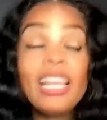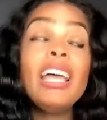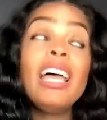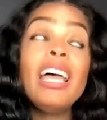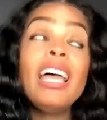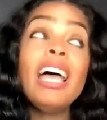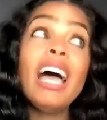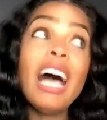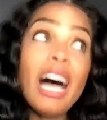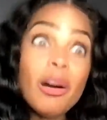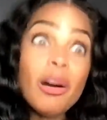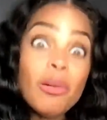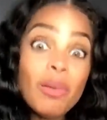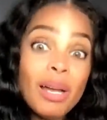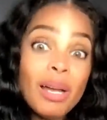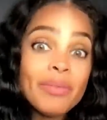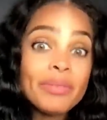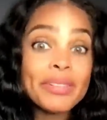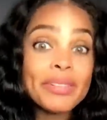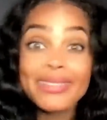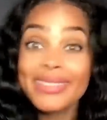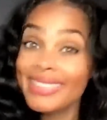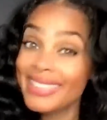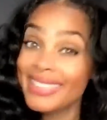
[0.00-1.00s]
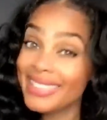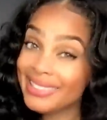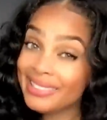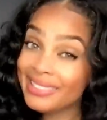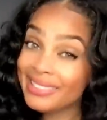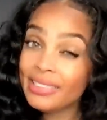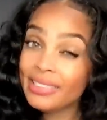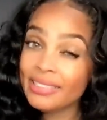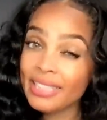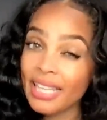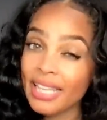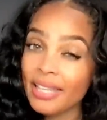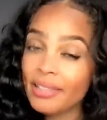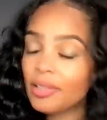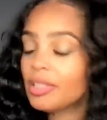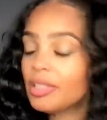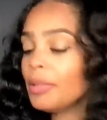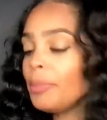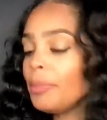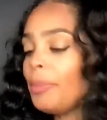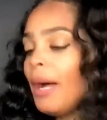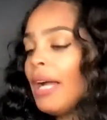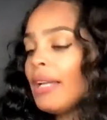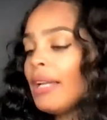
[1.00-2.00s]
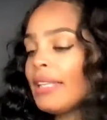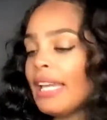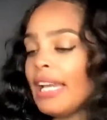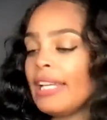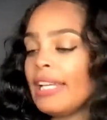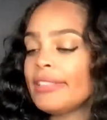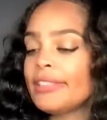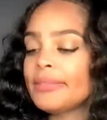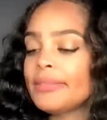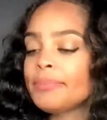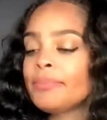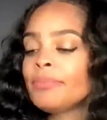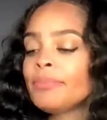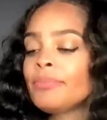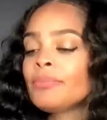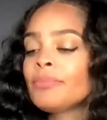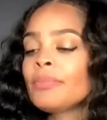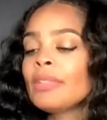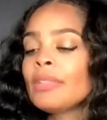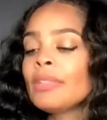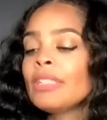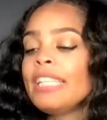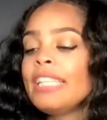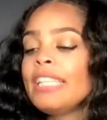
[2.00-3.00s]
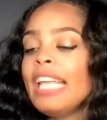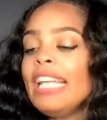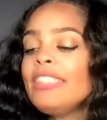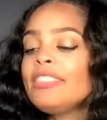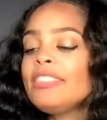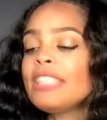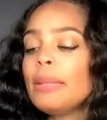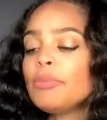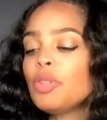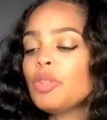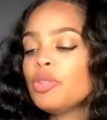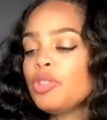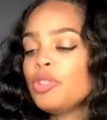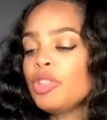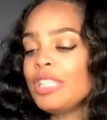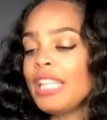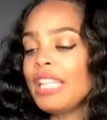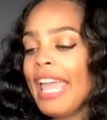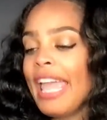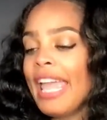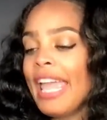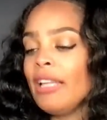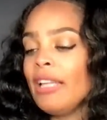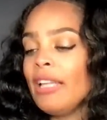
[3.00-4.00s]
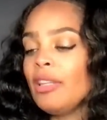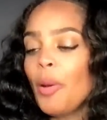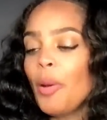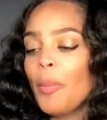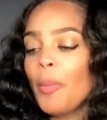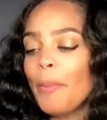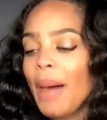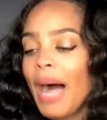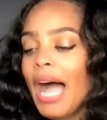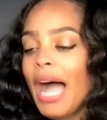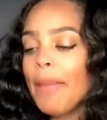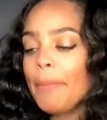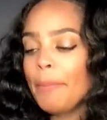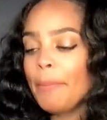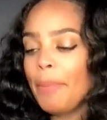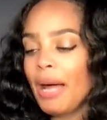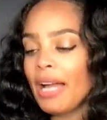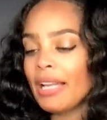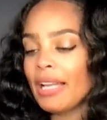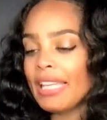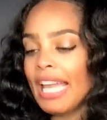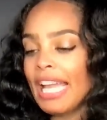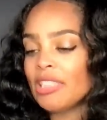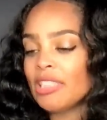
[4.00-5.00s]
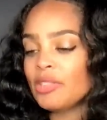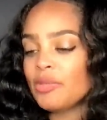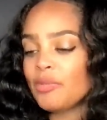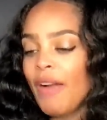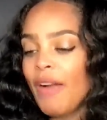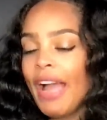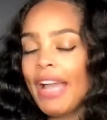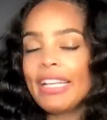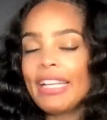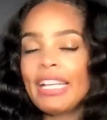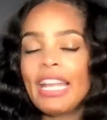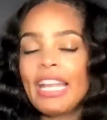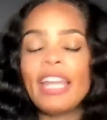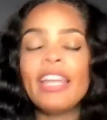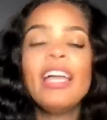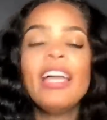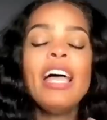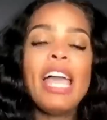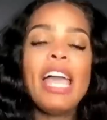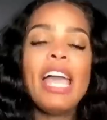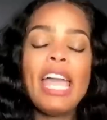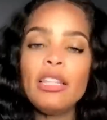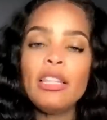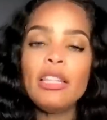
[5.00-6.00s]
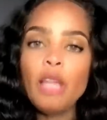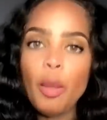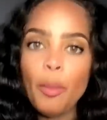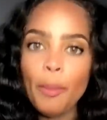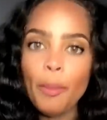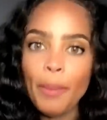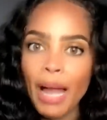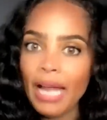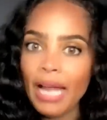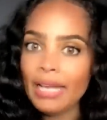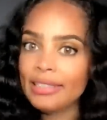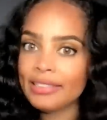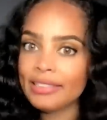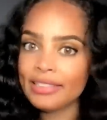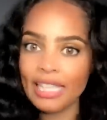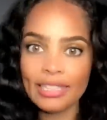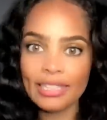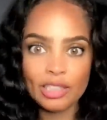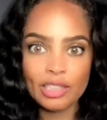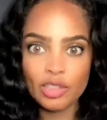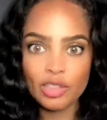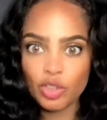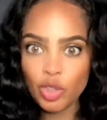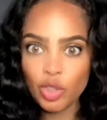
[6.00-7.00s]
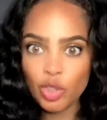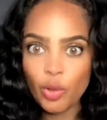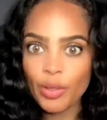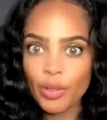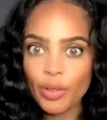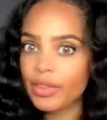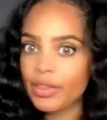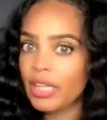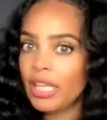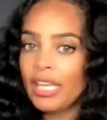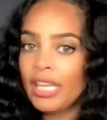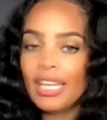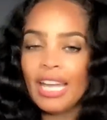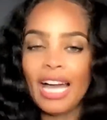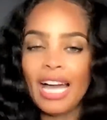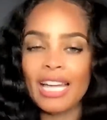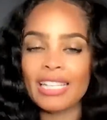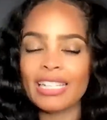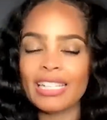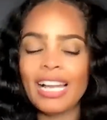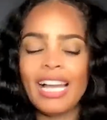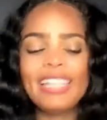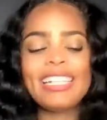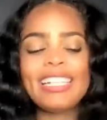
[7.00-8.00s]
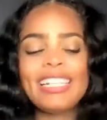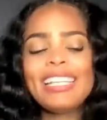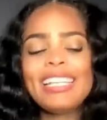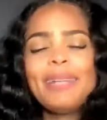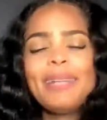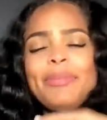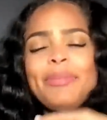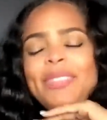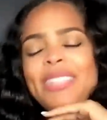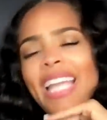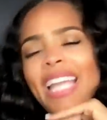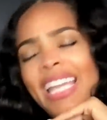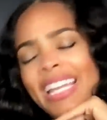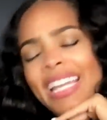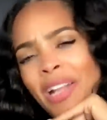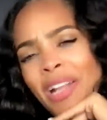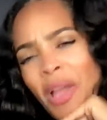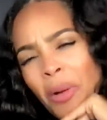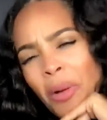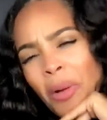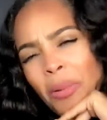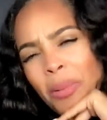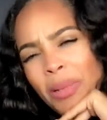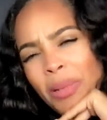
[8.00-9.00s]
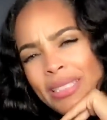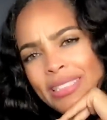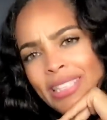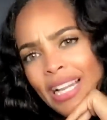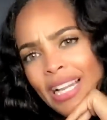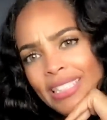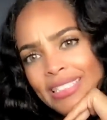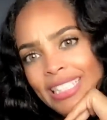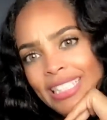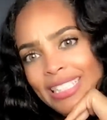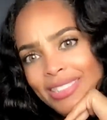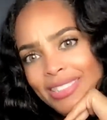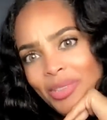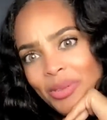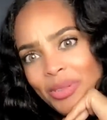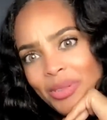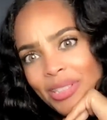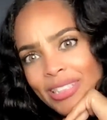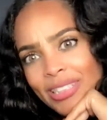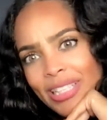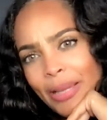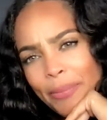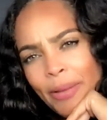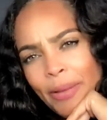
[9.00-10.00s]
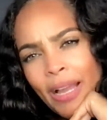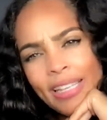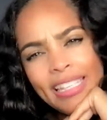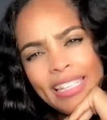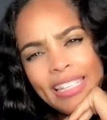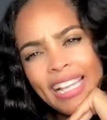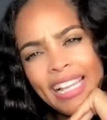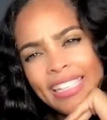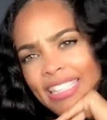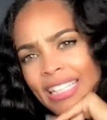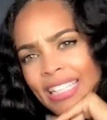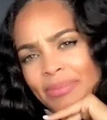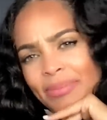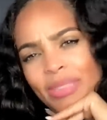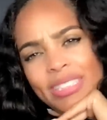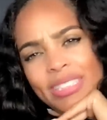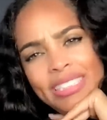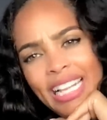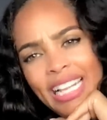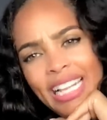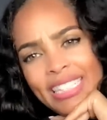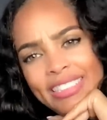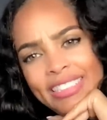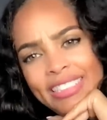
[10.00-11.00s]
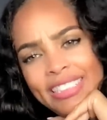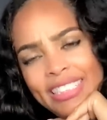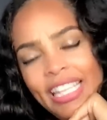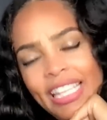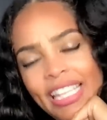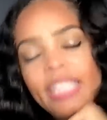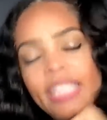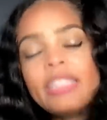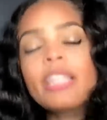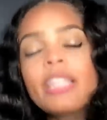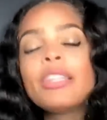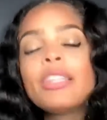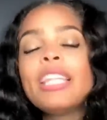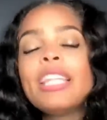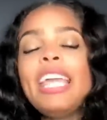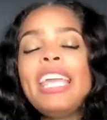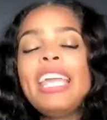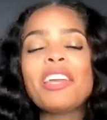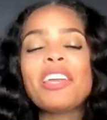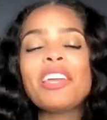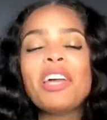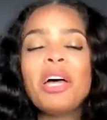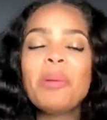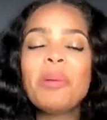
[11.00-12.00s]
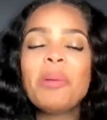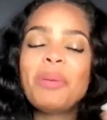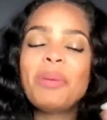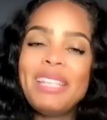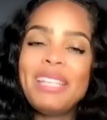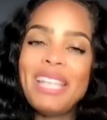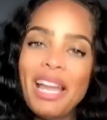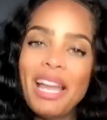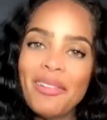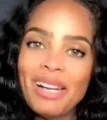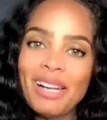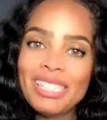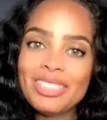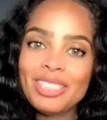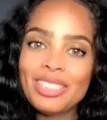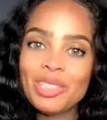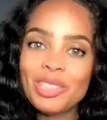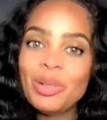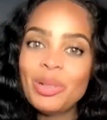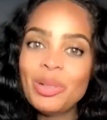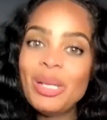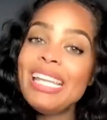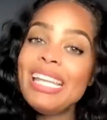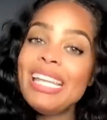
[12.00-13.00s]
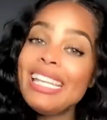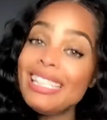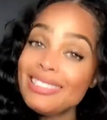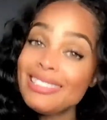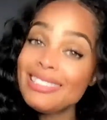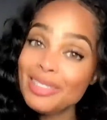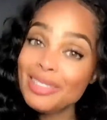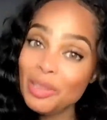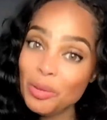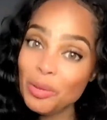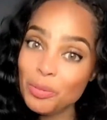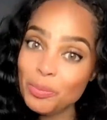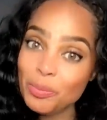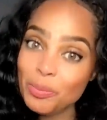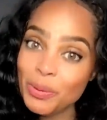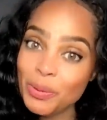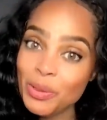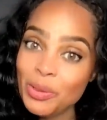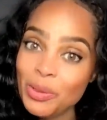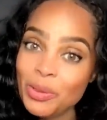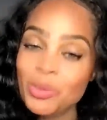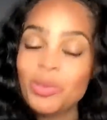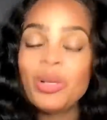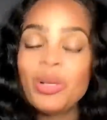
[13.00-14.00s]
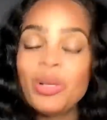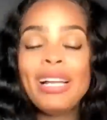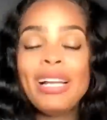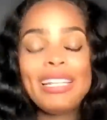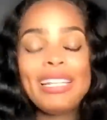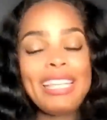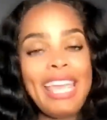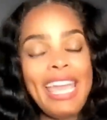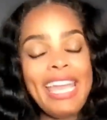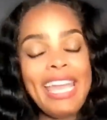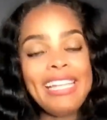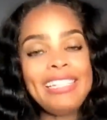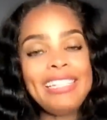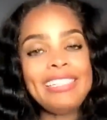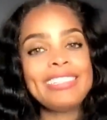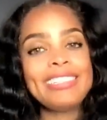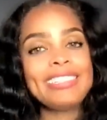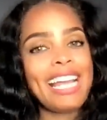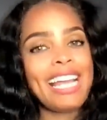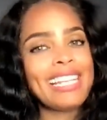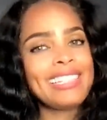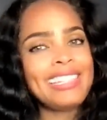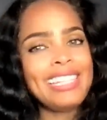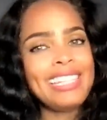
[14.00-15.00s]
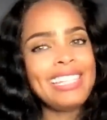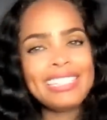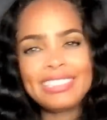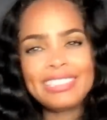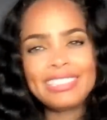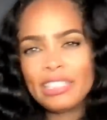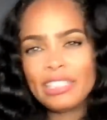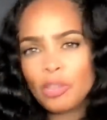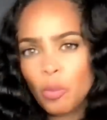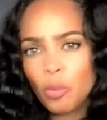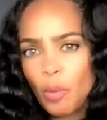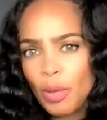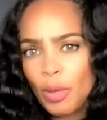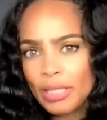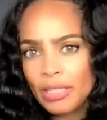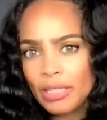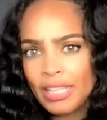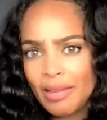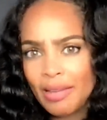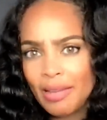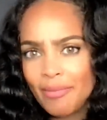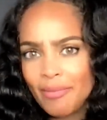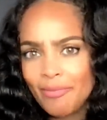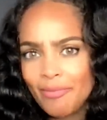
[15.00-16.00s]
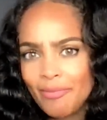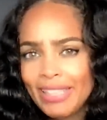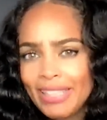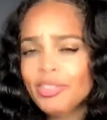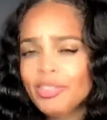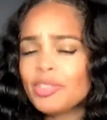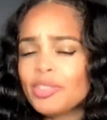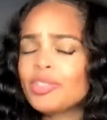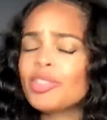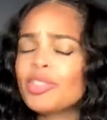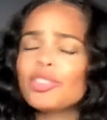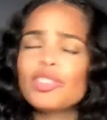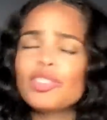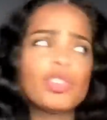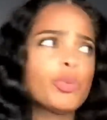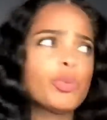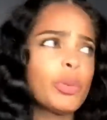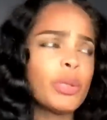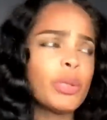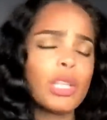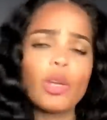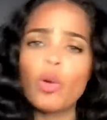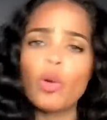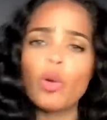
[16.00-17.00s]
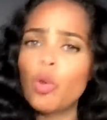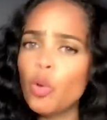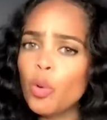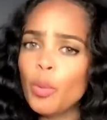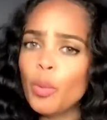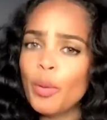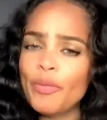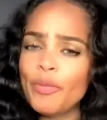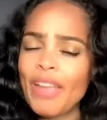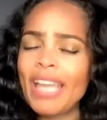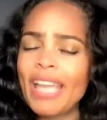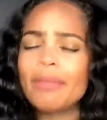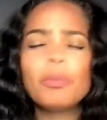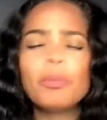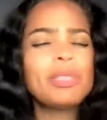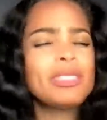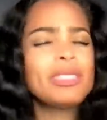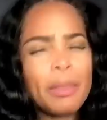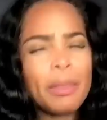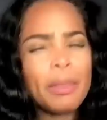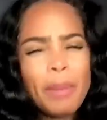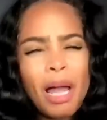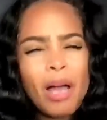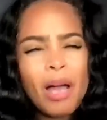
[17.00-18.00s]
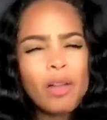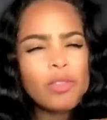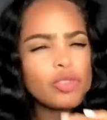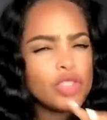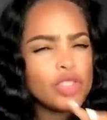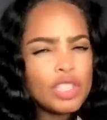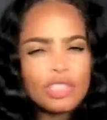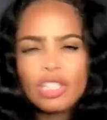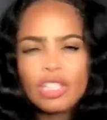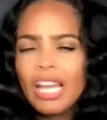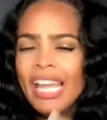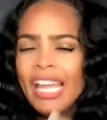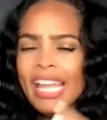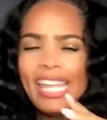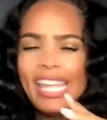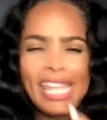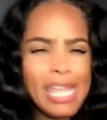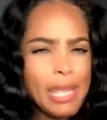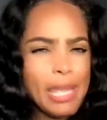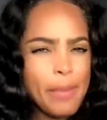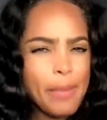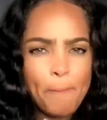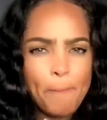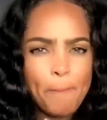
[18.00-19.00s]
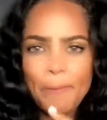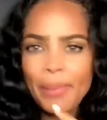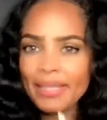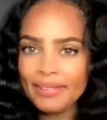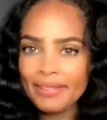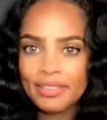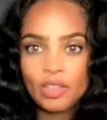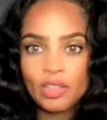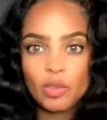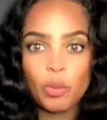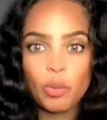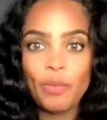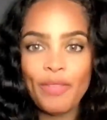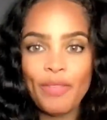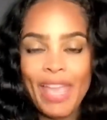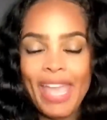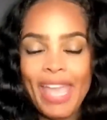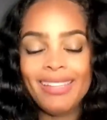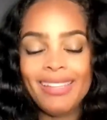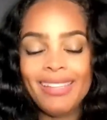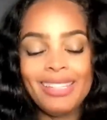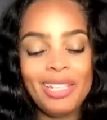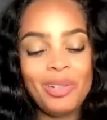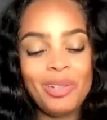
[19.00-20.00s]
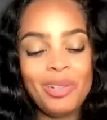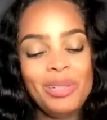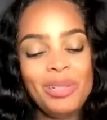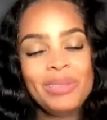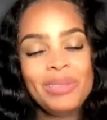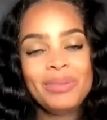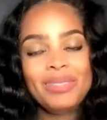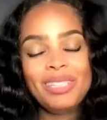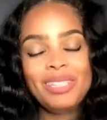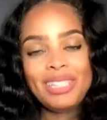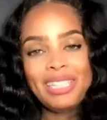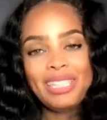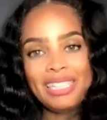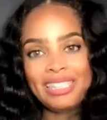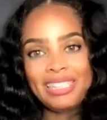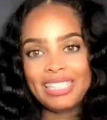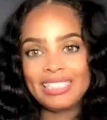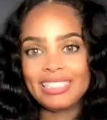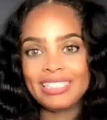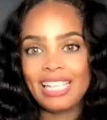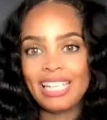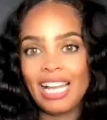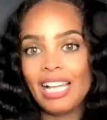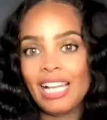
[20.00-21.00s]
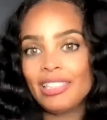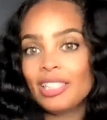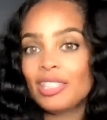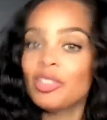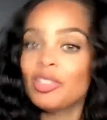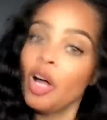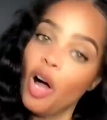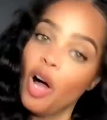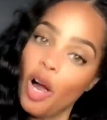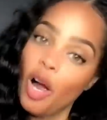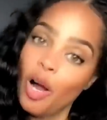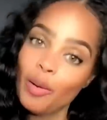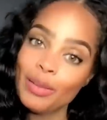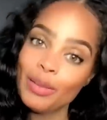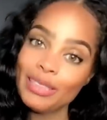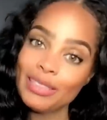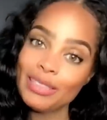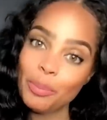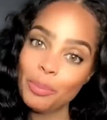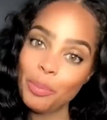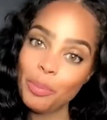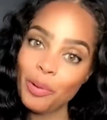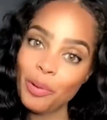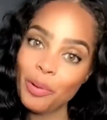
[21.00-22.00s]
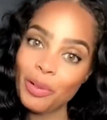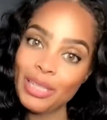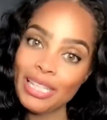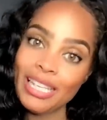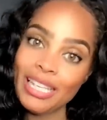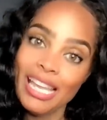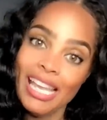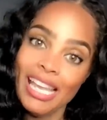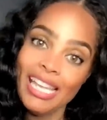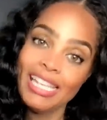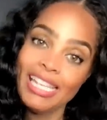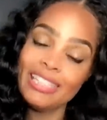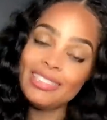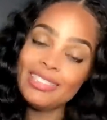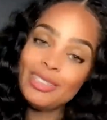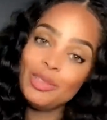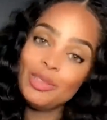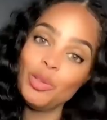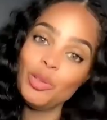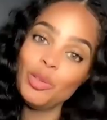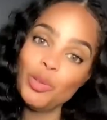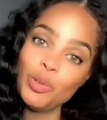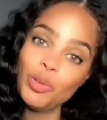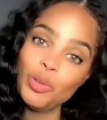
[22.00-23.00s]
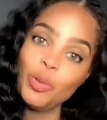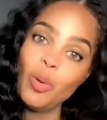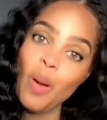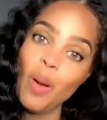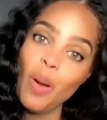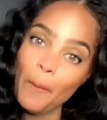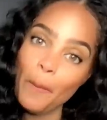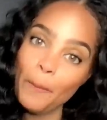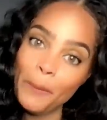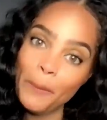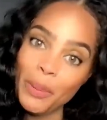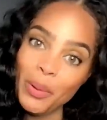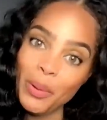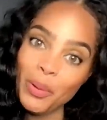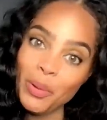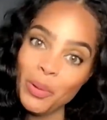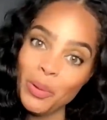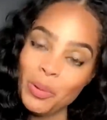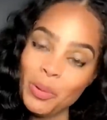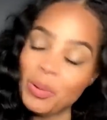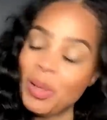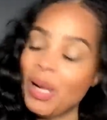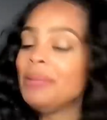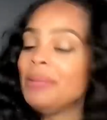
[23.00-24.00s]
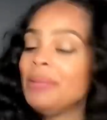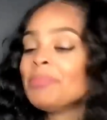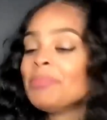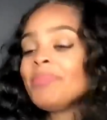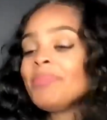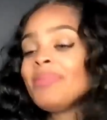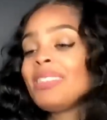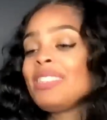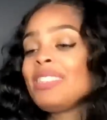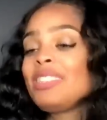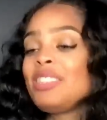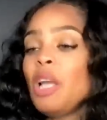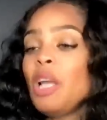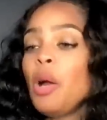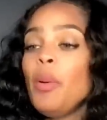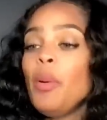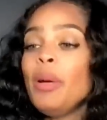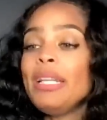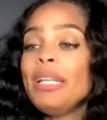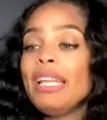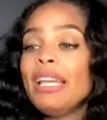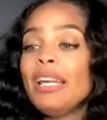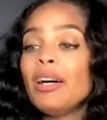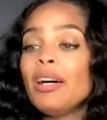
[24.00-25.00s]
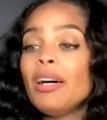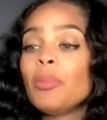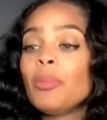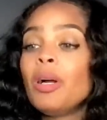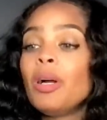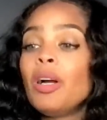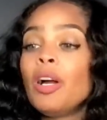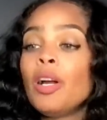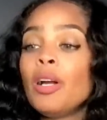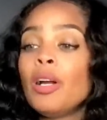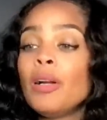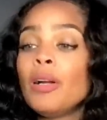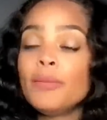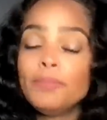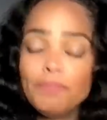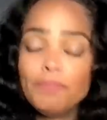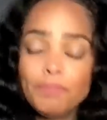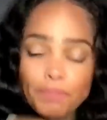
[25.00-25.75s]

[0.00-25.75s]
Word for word: However, he did say it on the podcast. Ye jumped onto the Alo Mind podcast Friday. Alo Mind is like this yoga thing, and I kept saying, "What's Kanye doing on that podcast?" I'm just not seeing the link, but now I do. His new boo, Candace, I think is either one of the investors or she's really cool with it, but somehow she's in business with Alo. Look at this. Kanye's already supporting his new boo, showing him her